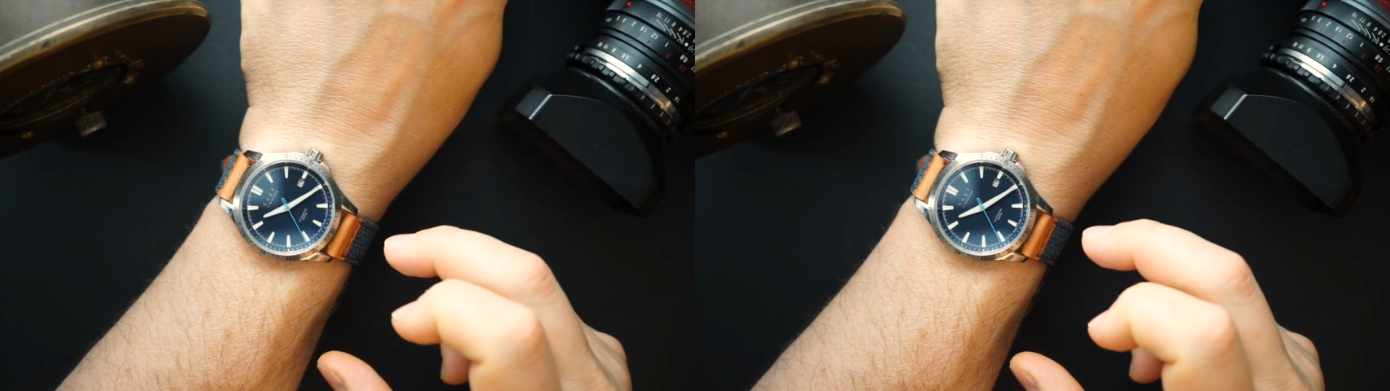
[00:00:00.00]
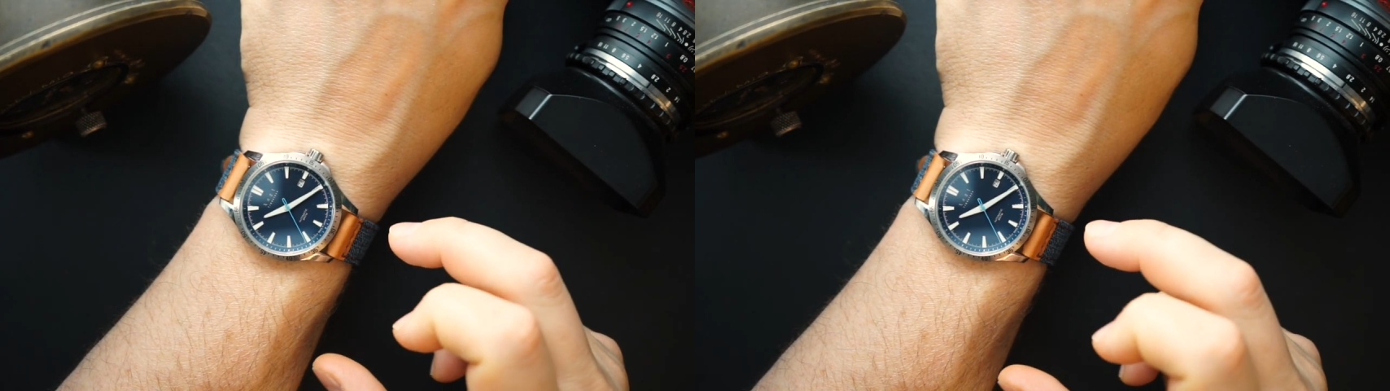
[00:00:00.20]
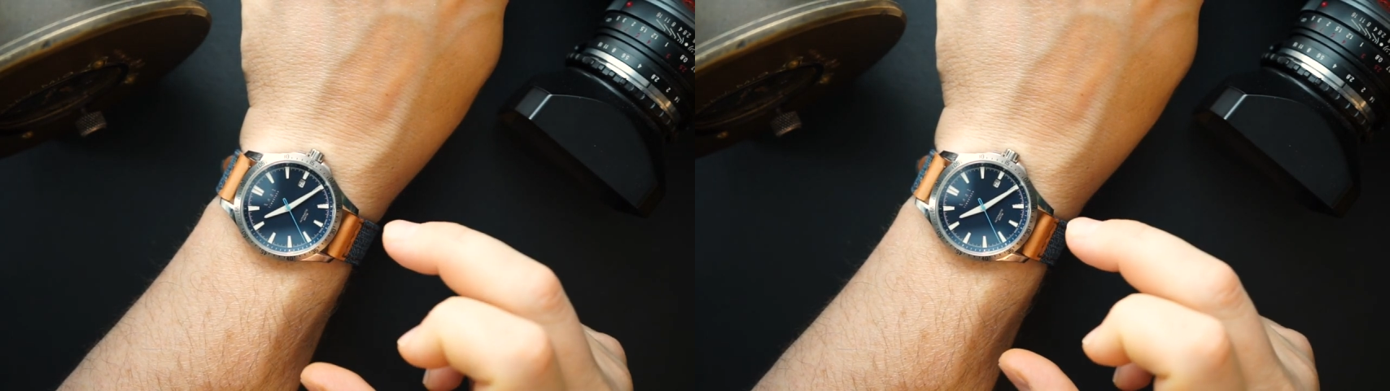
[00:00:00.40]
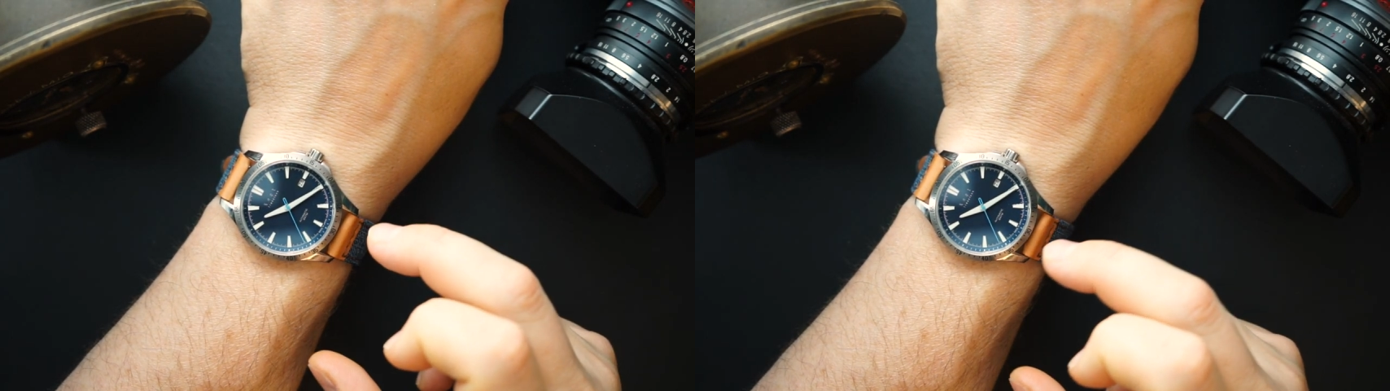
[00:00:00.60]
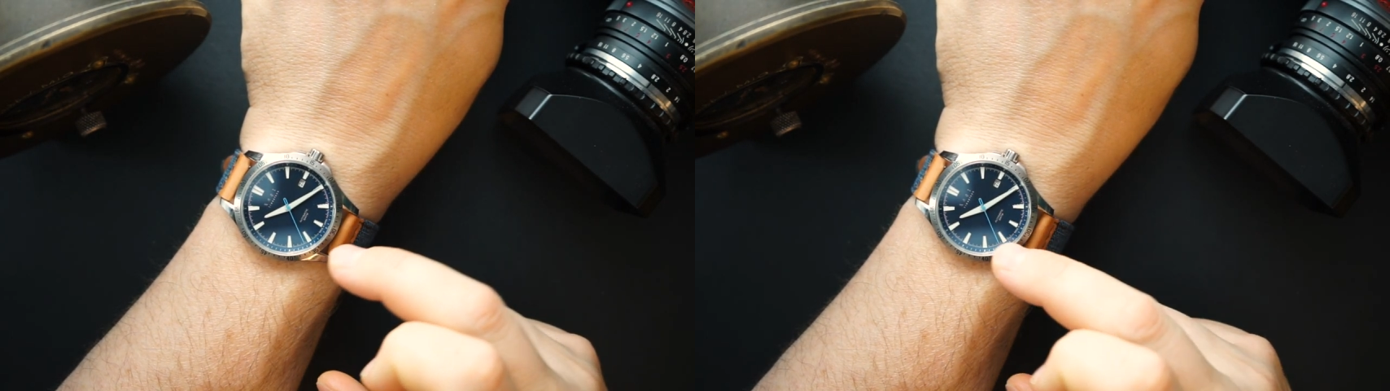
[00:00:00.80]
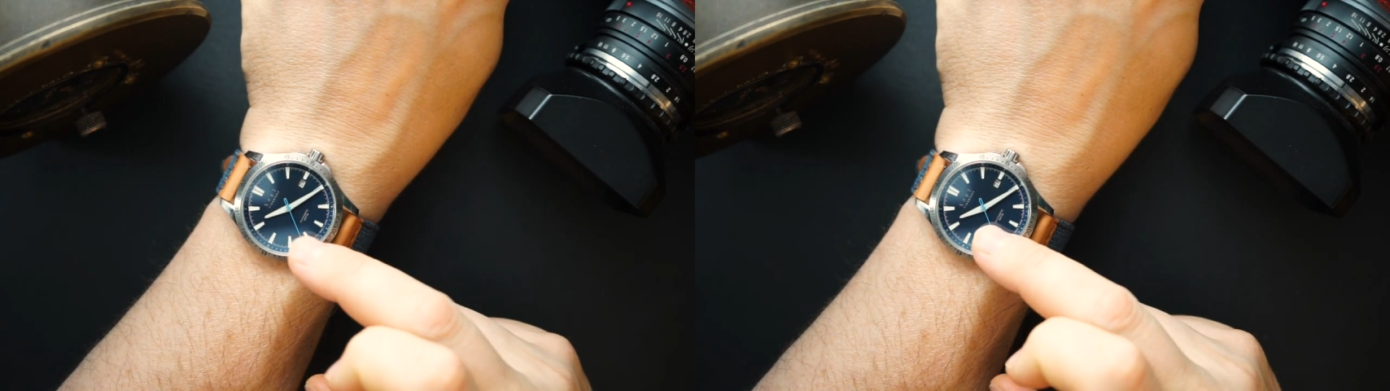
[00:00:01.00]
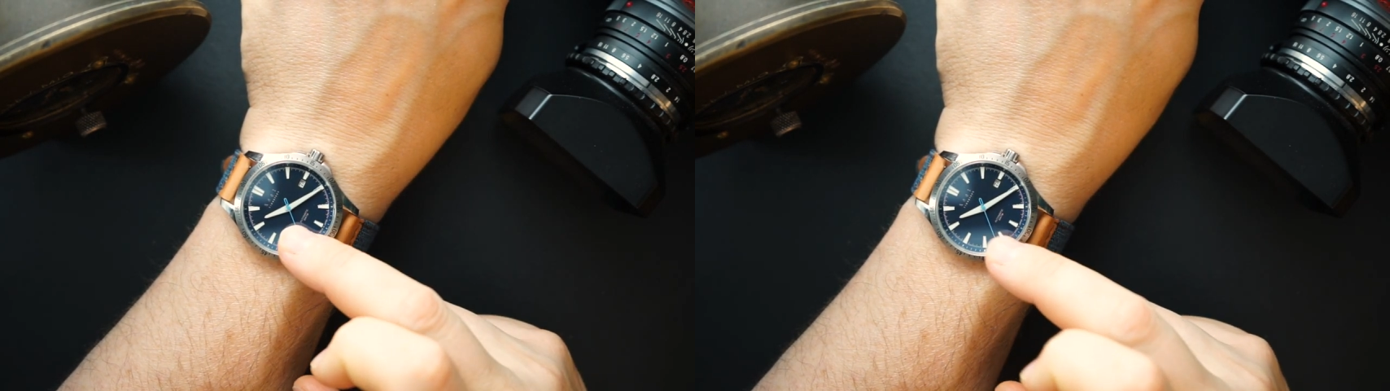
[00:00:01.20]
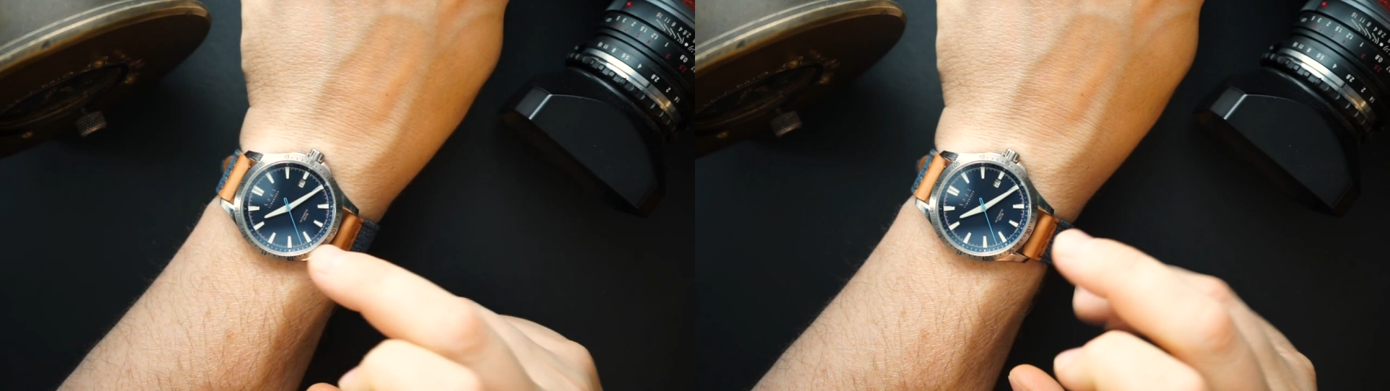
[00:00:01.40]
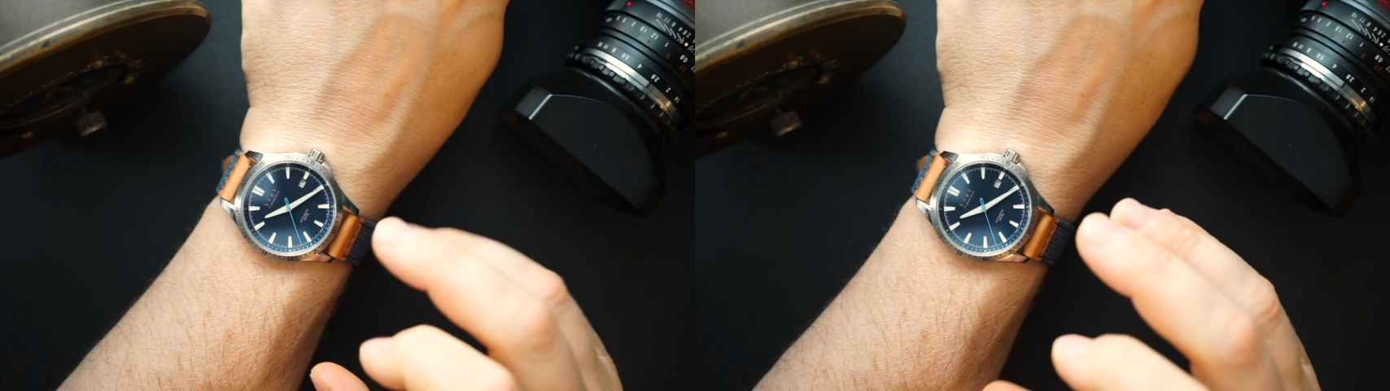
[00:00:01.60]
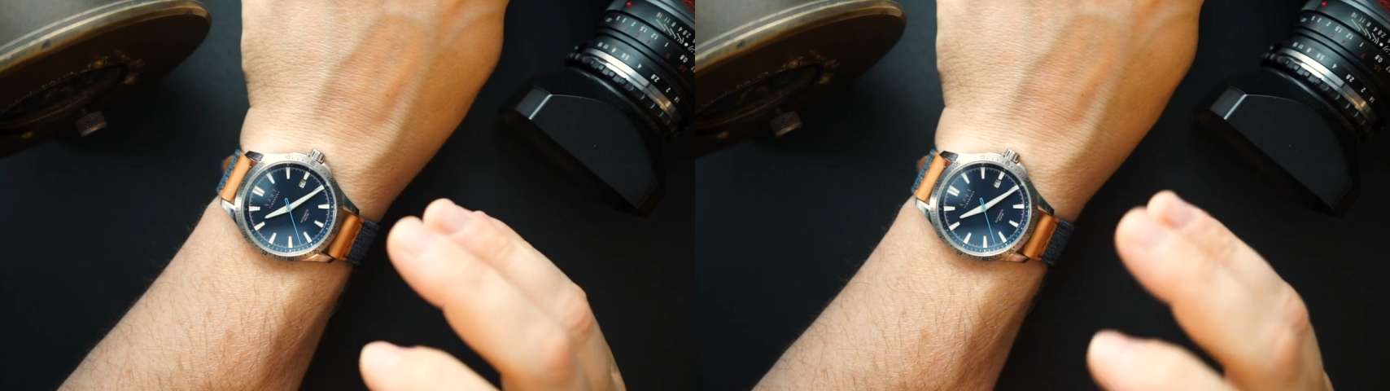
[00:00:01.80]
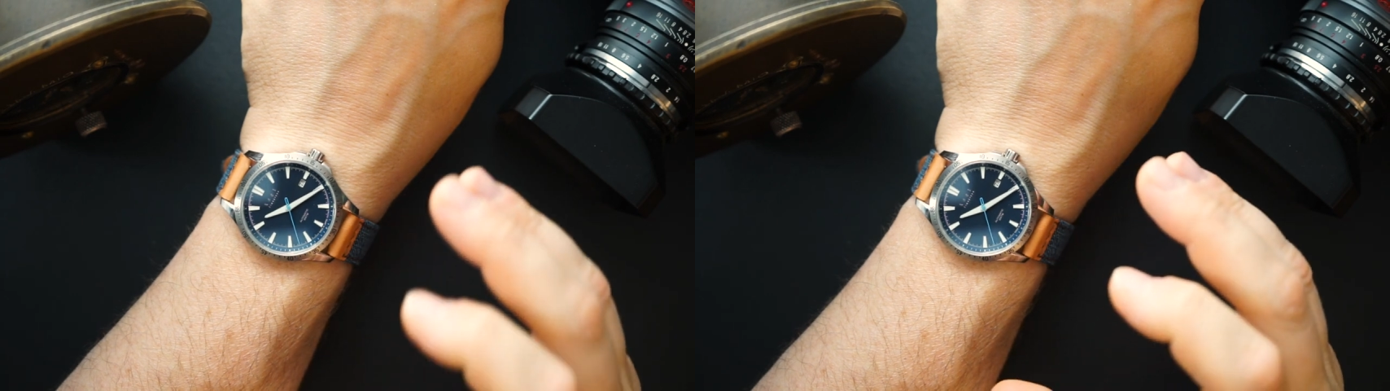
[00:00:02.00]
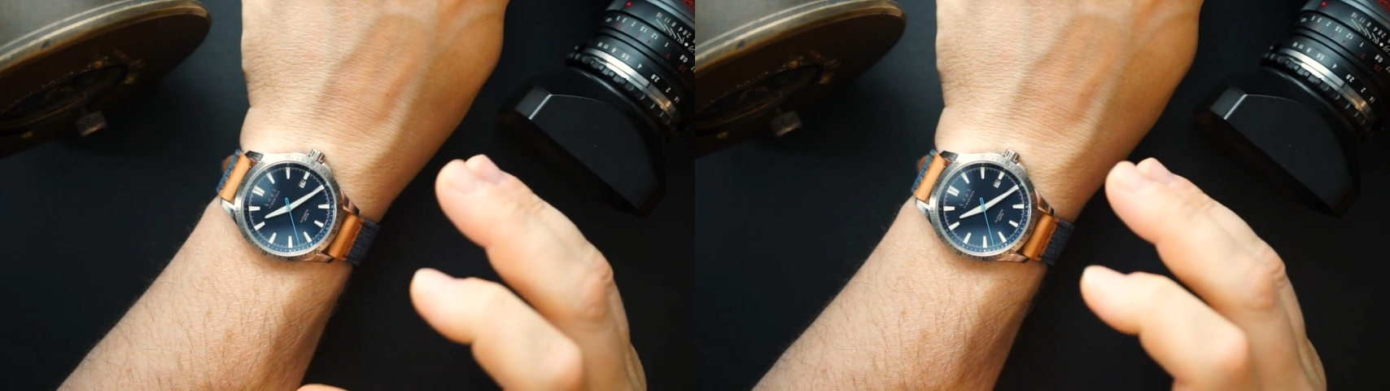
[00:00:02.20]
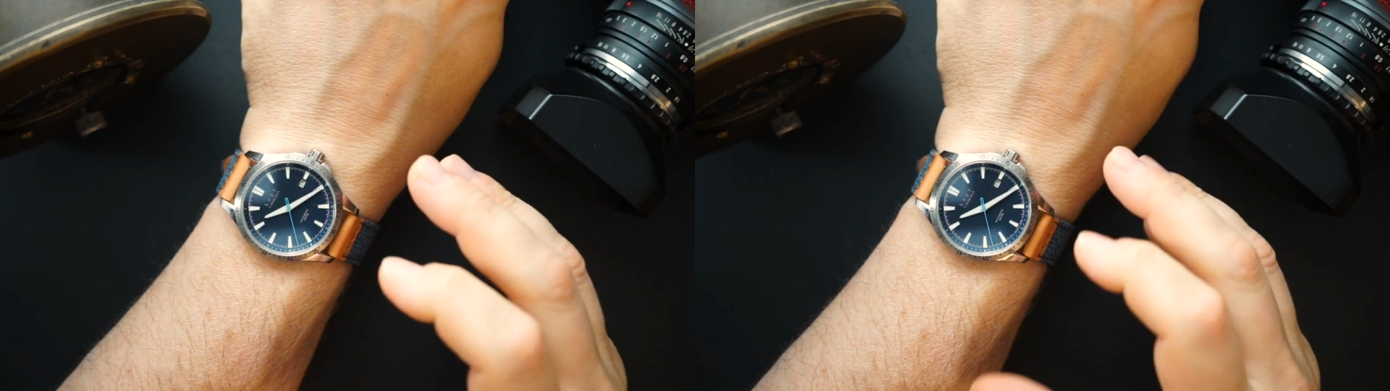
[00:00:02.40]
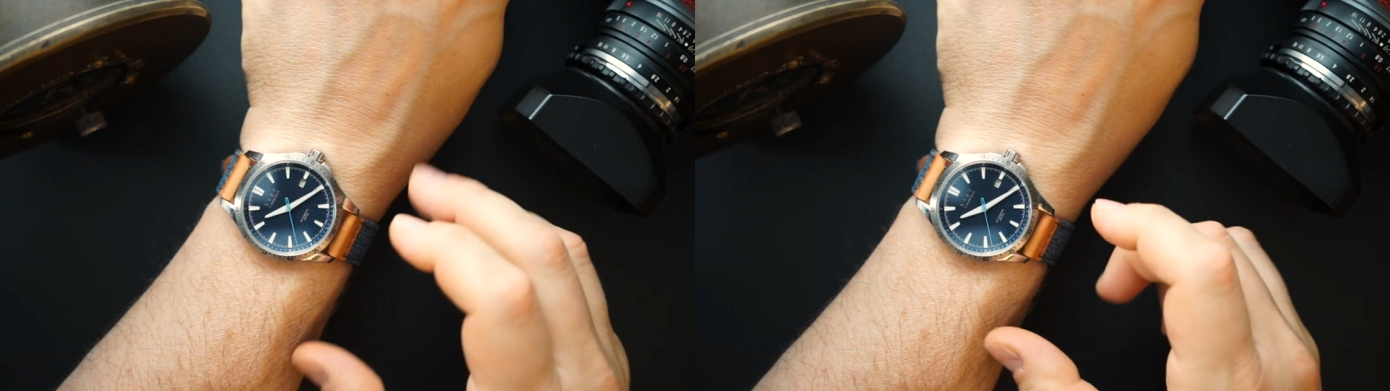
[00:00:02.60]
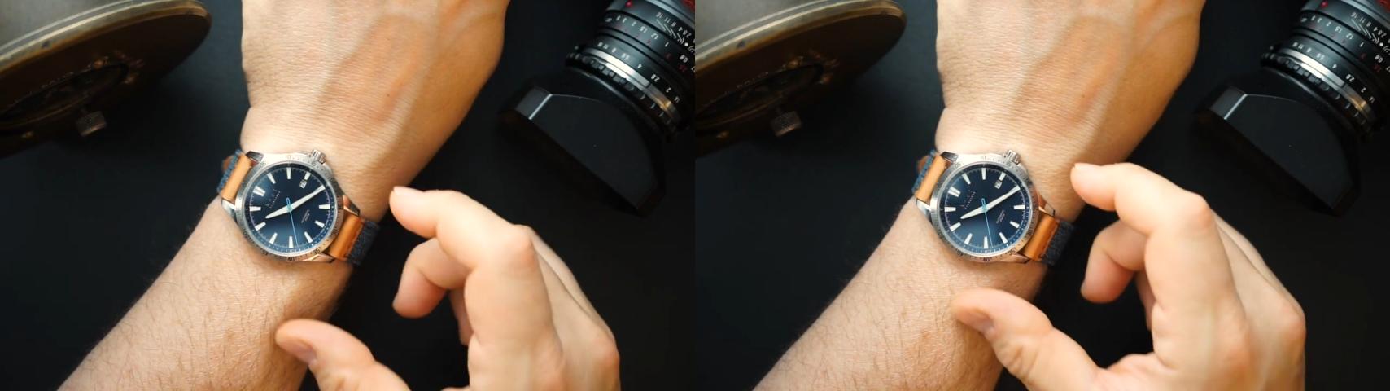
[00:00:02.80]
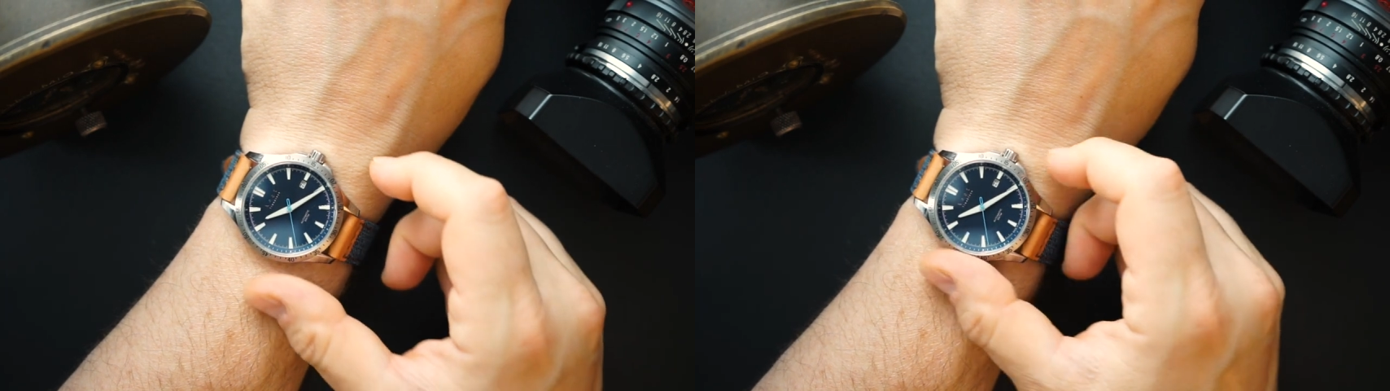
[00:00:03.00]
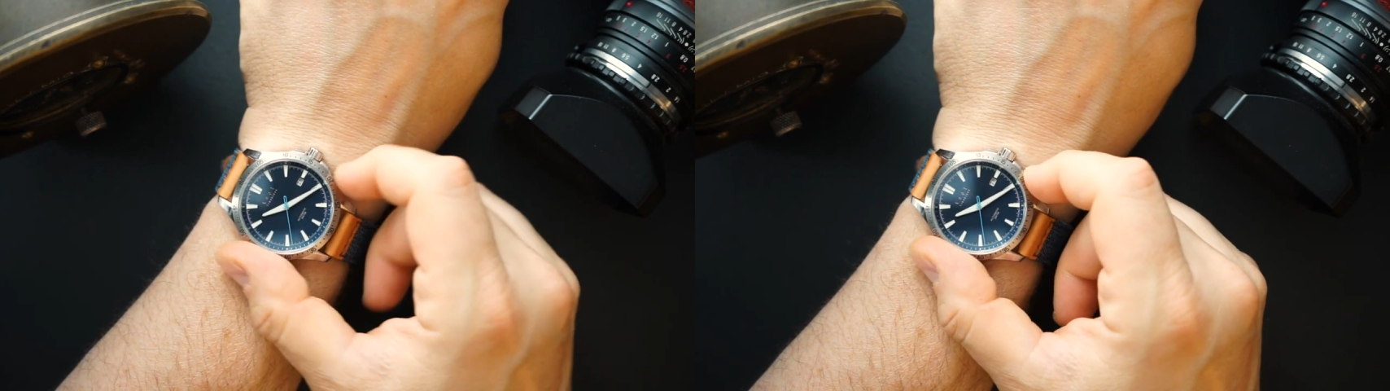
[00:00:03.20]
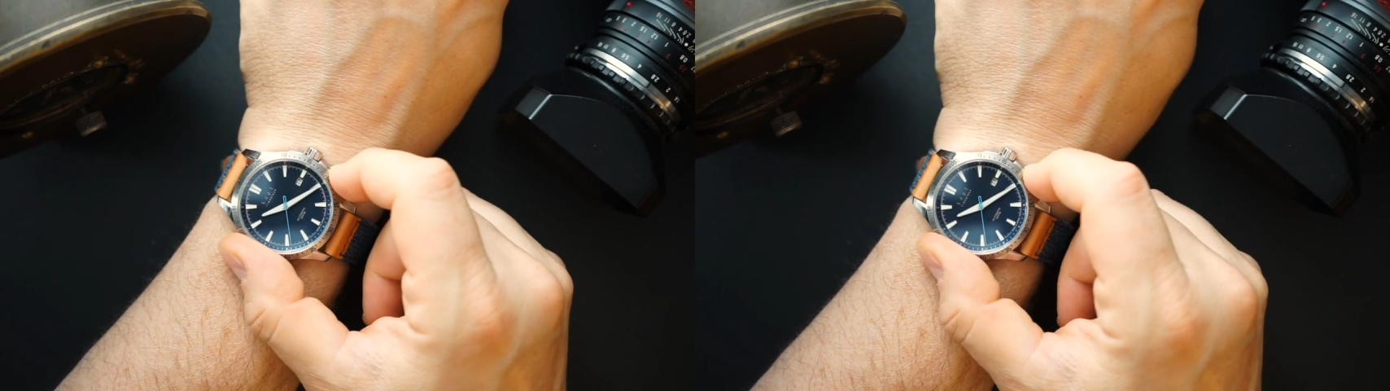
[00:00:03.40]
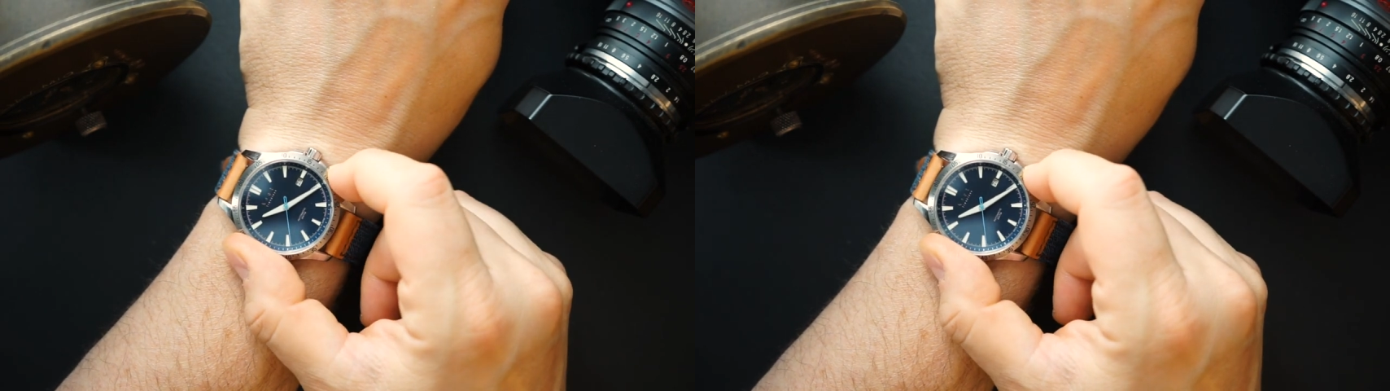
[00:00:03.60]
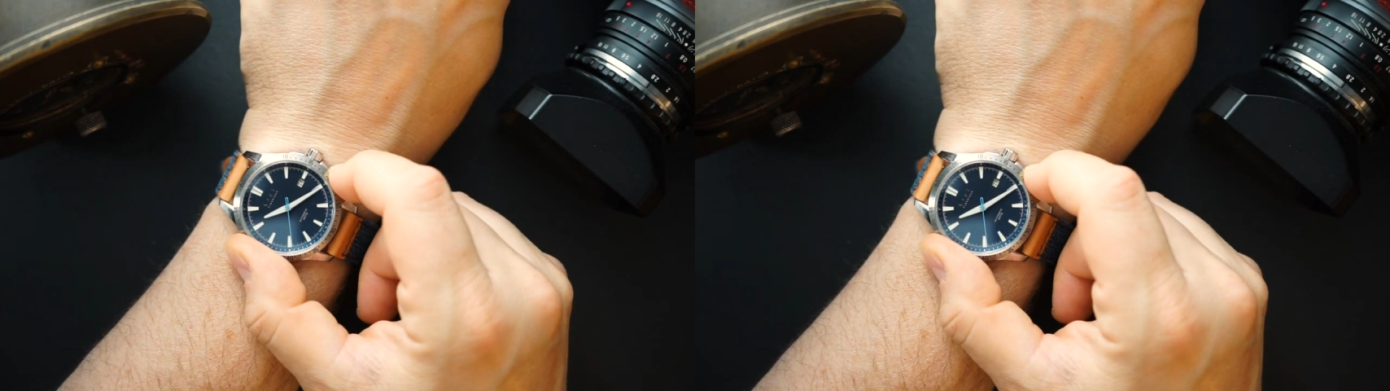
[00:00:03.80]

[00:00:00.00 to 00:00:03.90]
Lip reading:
[unreadable: no face in view]